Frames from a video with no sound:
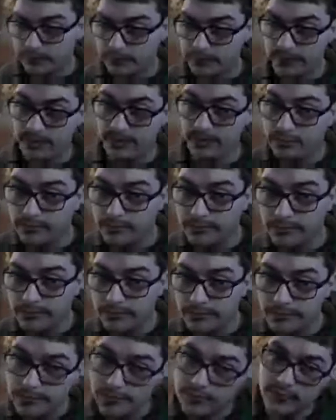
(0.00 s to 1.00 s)
well,
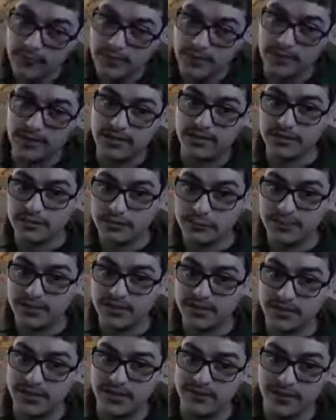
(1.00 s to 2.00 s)
a little
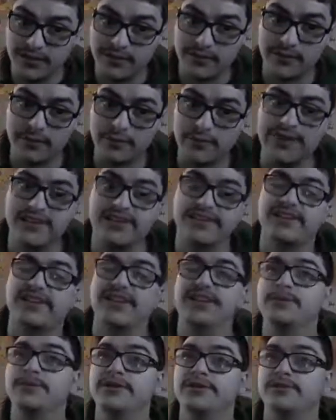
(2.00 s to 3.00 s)
bit of my favorite
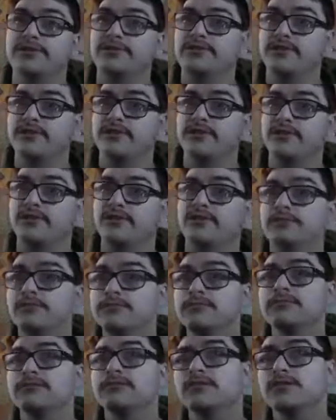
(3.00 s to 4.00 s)
pastime other than
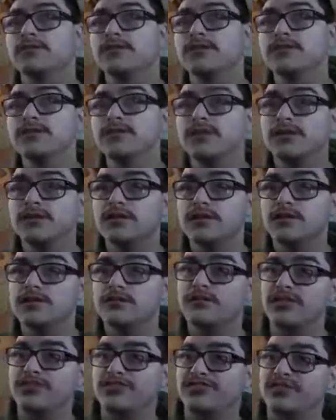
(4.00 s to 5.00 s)

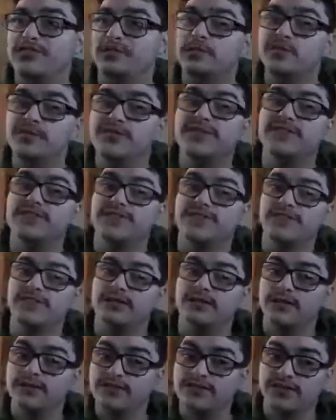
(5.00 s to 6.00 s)
watching movies and
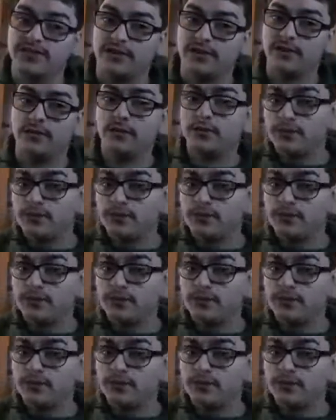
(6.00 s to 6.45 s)
stuff. So